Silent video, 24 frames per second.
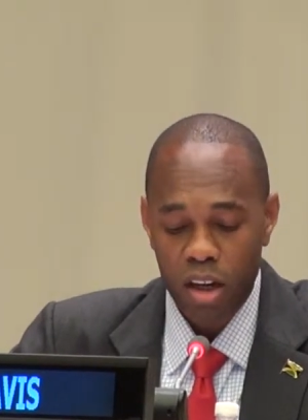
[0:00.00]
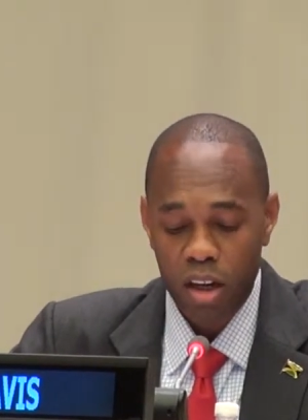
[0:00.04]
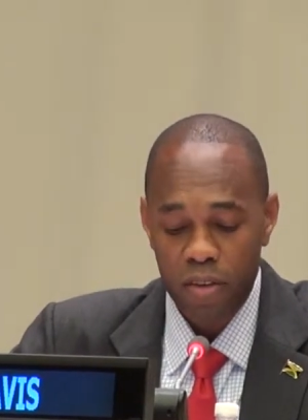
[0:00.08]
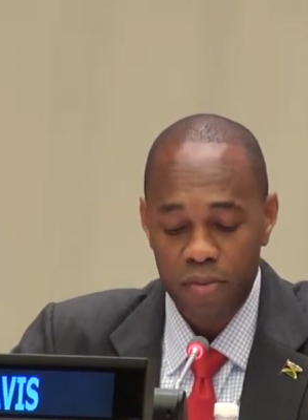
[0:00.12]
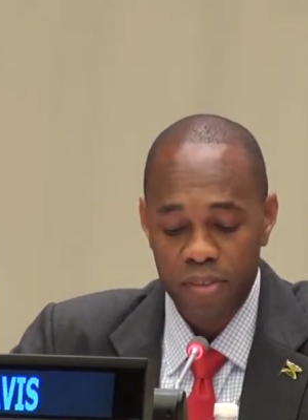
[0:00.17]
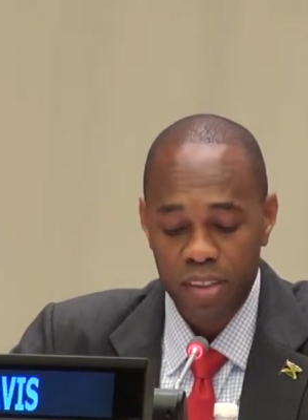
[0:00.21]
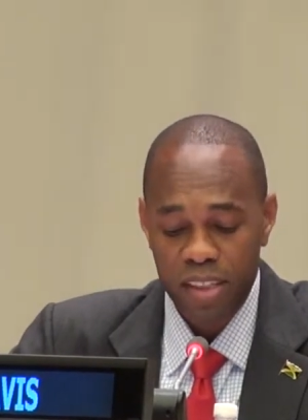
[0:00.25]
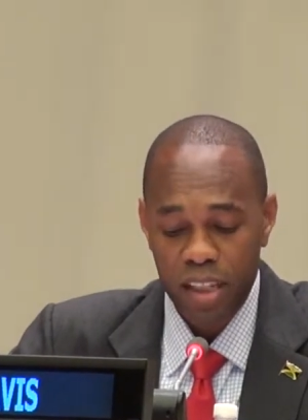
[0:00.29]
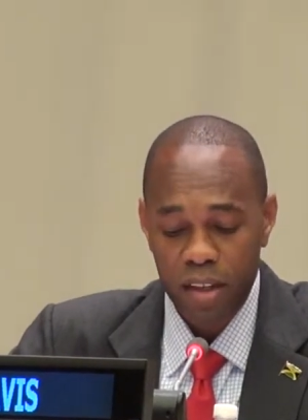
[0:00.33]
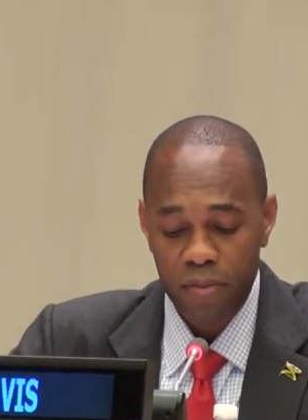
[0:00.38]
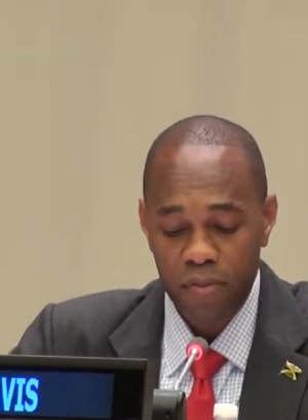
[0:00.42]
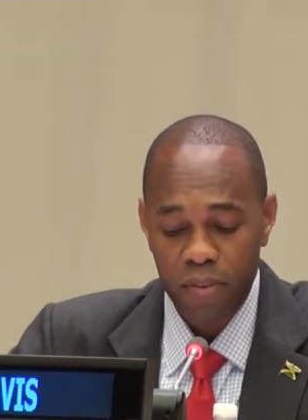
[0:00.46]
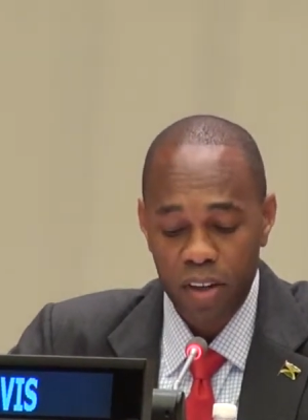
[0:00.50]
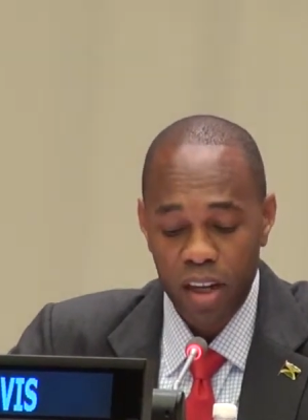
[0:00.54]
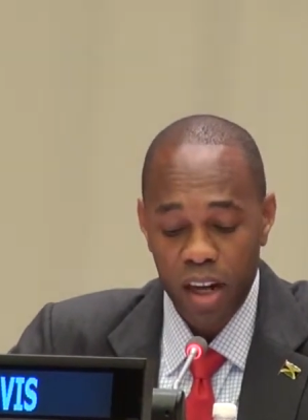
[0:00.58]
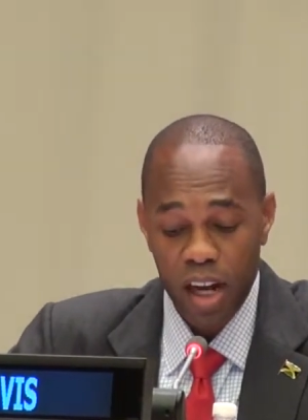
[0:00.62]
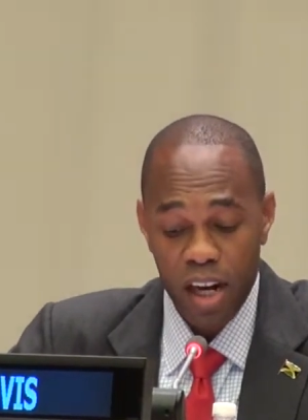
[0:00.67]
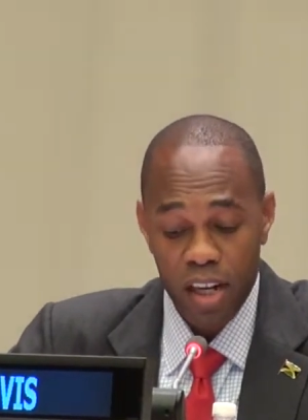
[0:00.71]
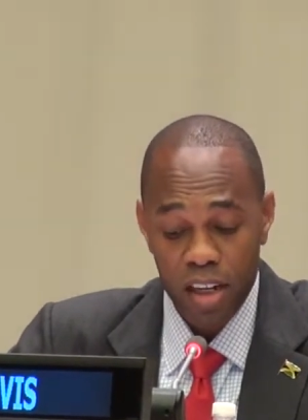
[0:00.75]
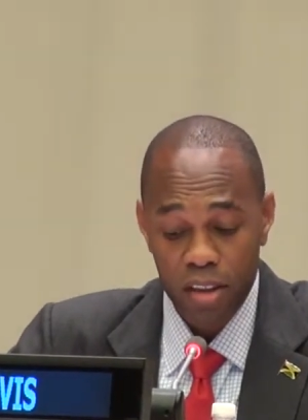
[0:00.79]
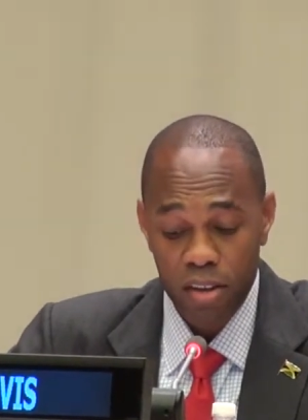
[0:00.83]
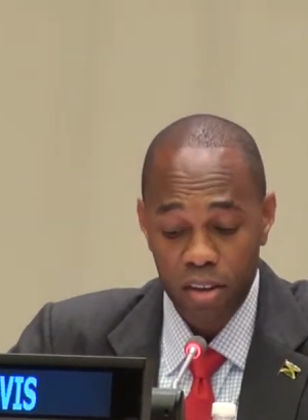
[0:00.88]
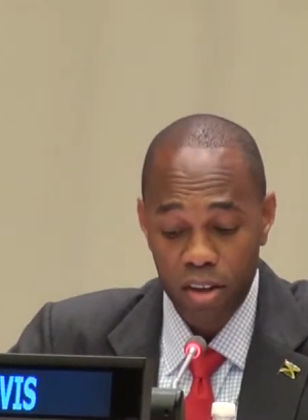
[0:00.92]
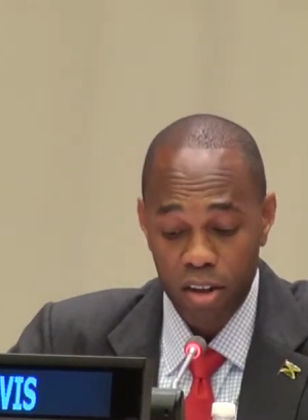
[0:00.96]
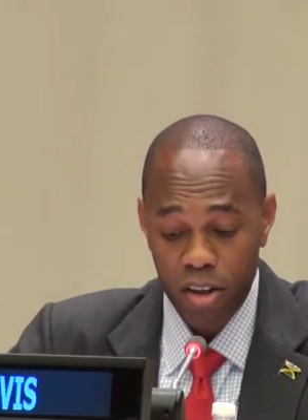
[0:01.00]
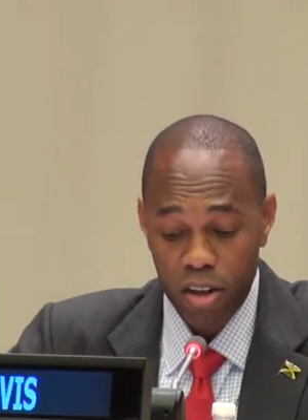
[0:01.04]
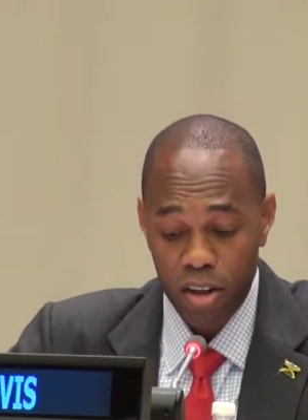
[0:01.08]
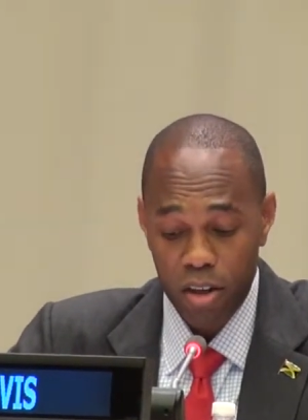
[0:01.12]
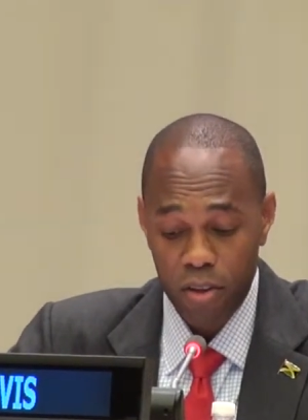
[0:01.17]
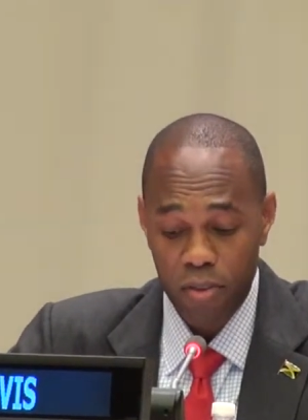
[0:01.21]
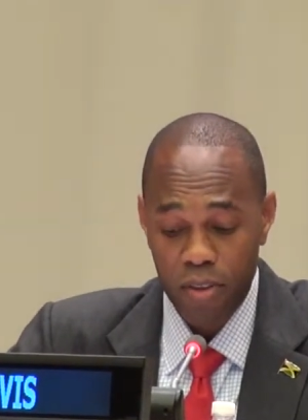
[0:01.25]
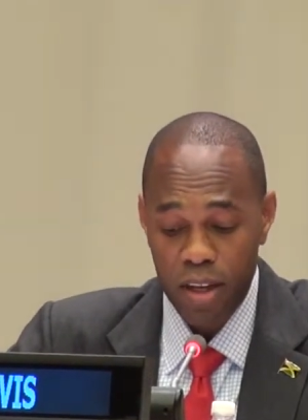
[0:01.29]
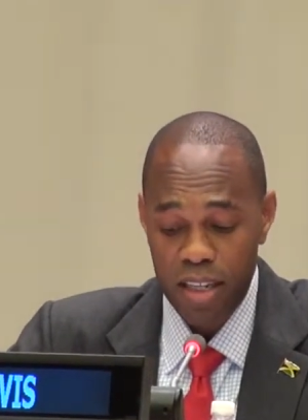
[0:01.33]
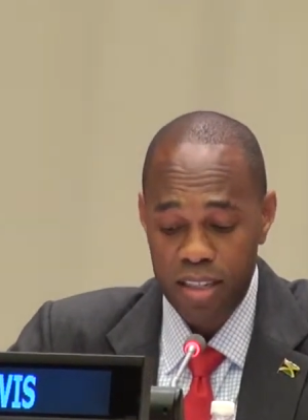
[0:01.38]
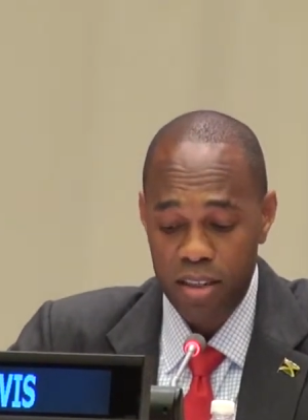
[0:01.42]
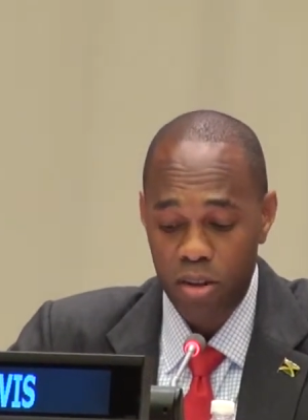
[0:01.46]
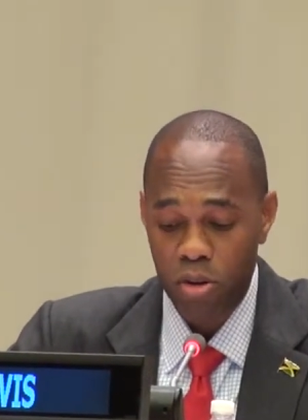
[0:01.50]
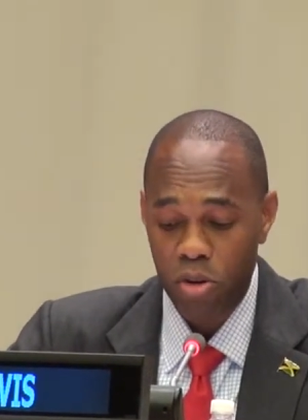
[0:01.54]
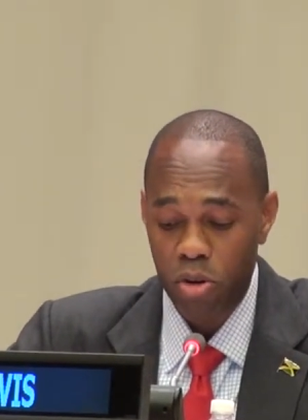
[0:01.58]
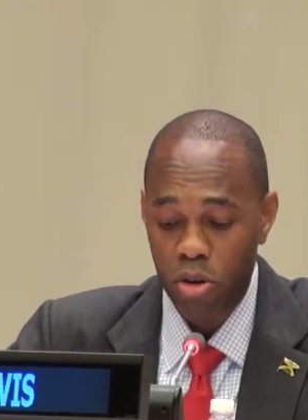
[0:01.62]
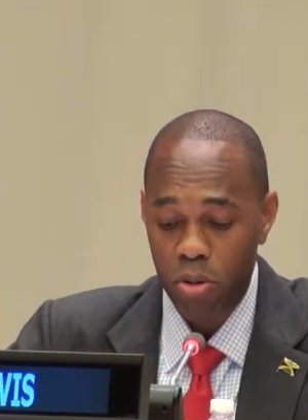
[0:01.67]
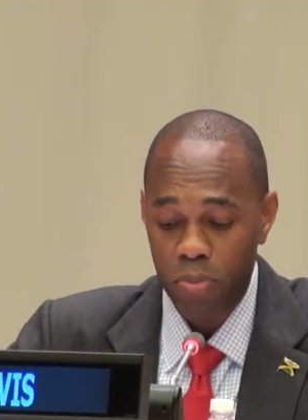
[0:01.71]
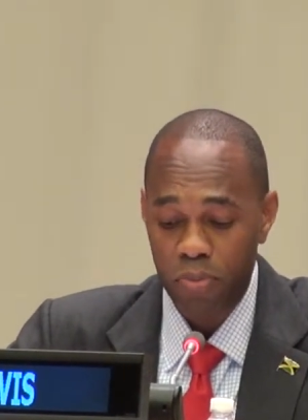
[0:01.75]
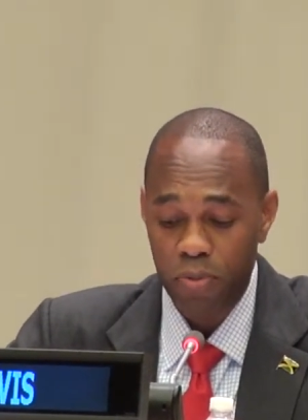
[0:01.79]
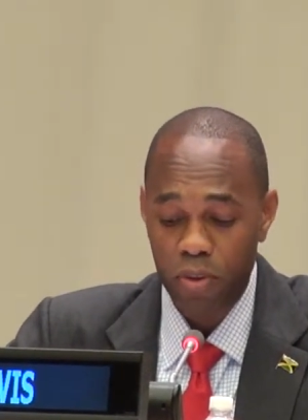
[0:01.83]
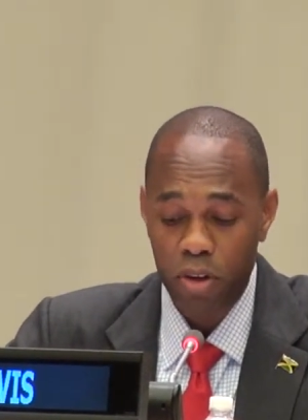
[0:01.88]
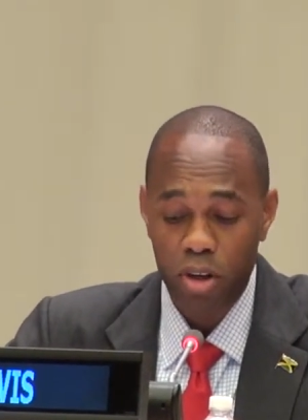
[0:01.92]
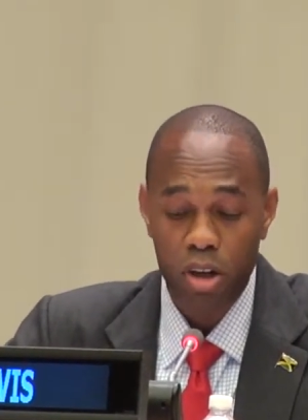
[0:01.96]
of safeguarding the earth as a
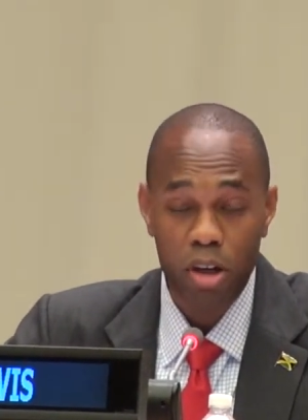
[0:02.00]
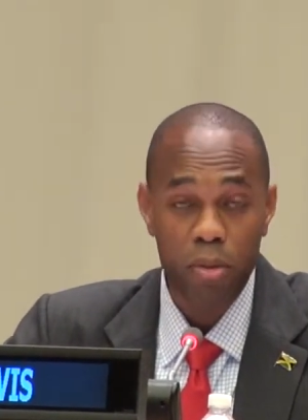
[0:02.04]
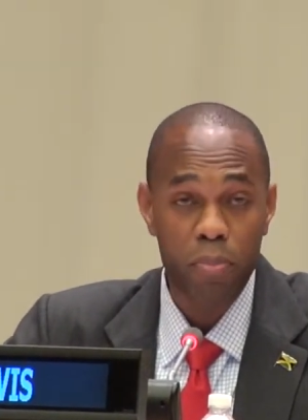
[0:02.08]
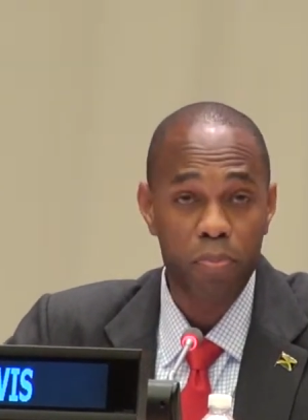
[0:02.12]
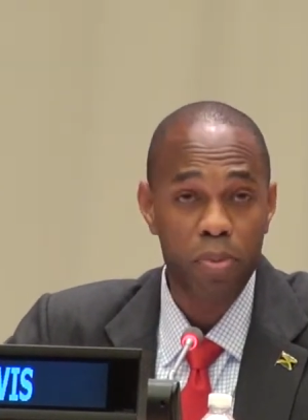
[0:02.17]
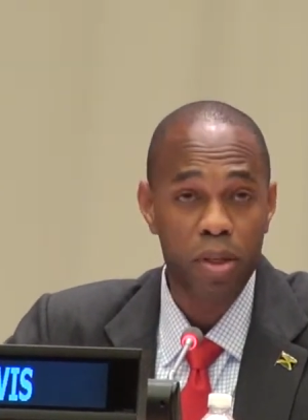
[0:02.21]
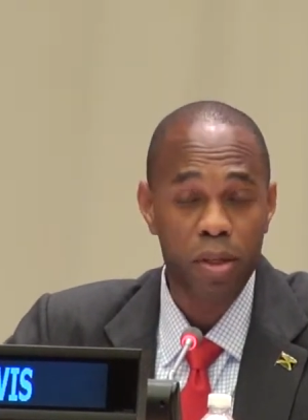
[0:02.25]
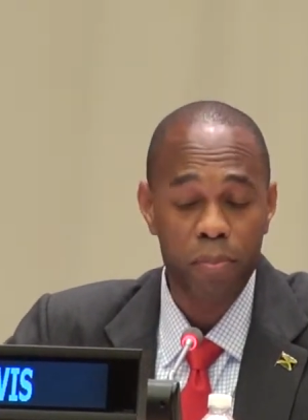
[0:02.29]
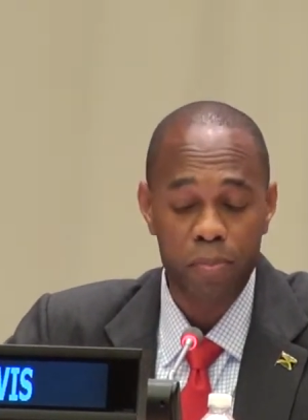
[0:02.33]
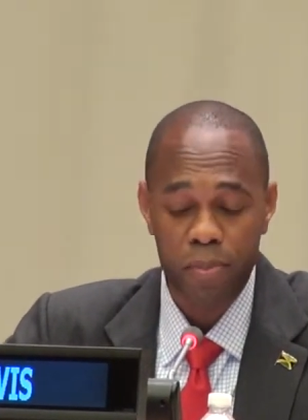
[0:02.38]
home for all